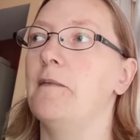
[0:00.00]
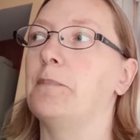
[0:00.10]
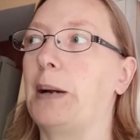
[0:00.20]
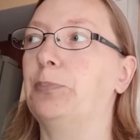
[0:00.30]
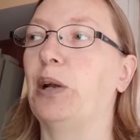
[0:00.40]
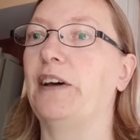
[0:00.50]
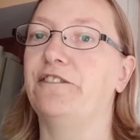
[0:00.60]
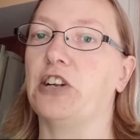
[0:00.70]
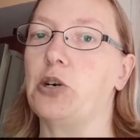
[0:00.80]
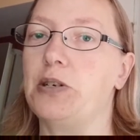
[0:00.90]
my blood
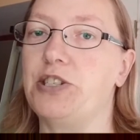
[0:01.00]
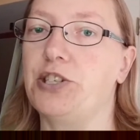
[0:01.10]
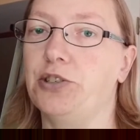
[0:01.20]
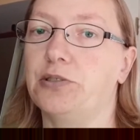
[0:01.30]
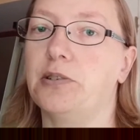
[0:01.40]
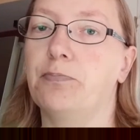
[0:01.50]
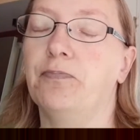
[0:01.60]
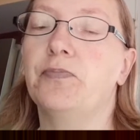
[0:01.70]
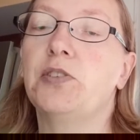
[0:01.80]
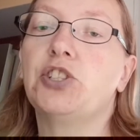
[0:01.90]
flow issues.
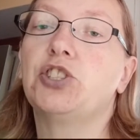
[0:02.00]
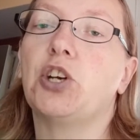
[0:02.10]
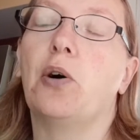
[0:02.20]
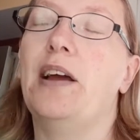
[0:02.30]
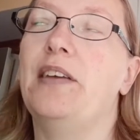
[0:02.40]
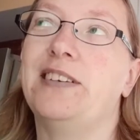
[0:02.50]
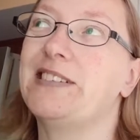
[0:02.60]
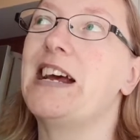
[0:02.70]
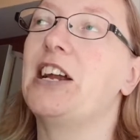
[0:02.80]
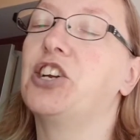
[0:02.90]
So, and it's
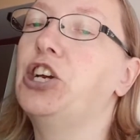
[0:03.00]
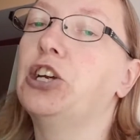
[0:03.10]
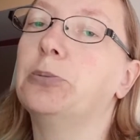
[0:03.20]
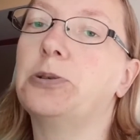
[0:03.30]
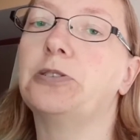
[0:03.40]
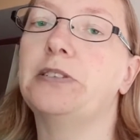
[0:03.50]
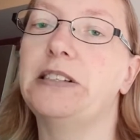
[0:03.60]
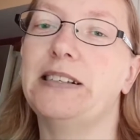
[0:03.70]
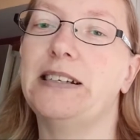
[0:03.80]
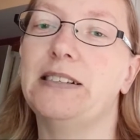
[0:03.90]
not a curable
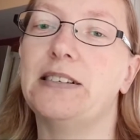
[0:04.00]
disease.